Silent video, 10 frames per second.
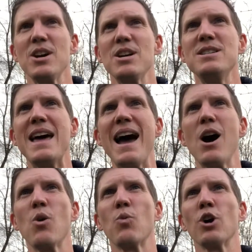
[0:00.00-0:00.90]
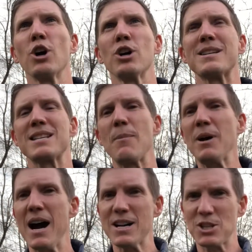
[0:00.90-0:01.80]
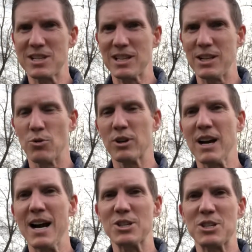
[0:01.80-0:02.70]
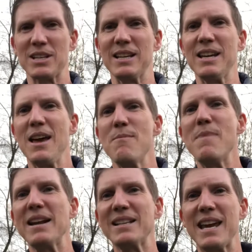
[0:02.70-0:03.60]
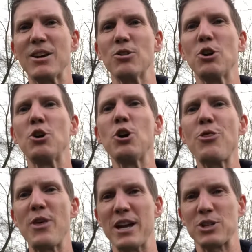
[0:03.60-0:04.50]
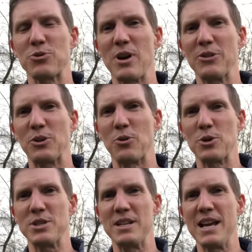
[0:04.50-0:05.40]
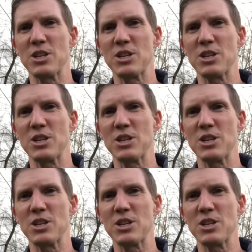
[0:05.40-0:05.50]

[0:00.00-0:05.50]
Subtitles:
now we're subconsciously or consciously meditating on the good things throughout the course of the day.